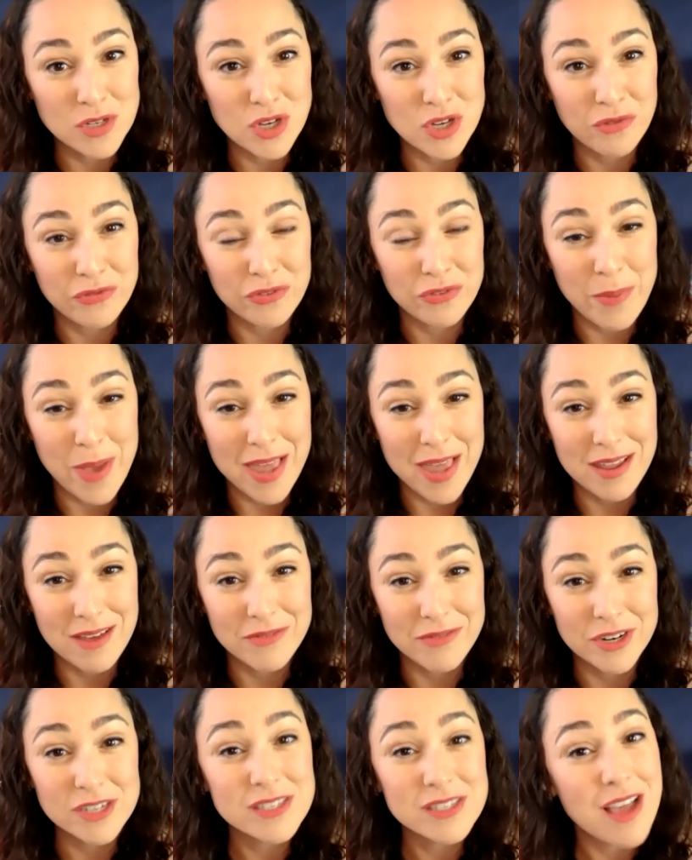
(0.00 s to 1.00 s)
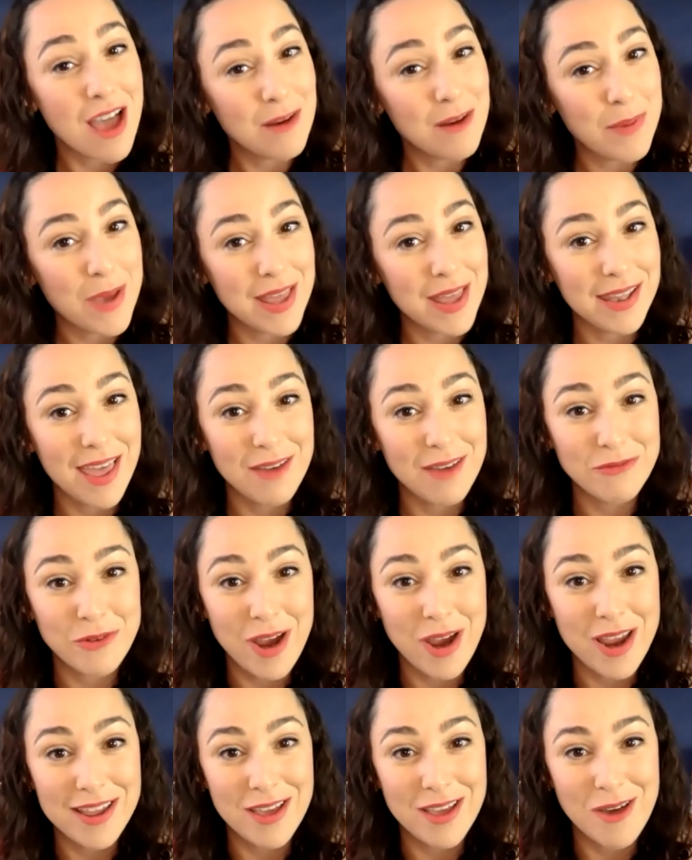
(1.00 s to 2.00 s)
show for pet lovers on Pet Life
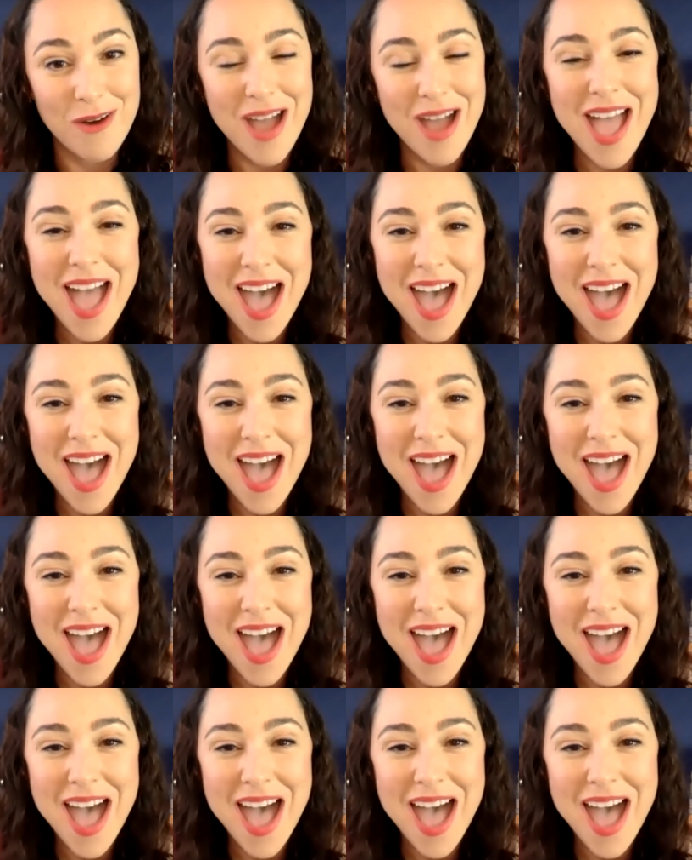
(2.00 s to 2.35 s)
Radio.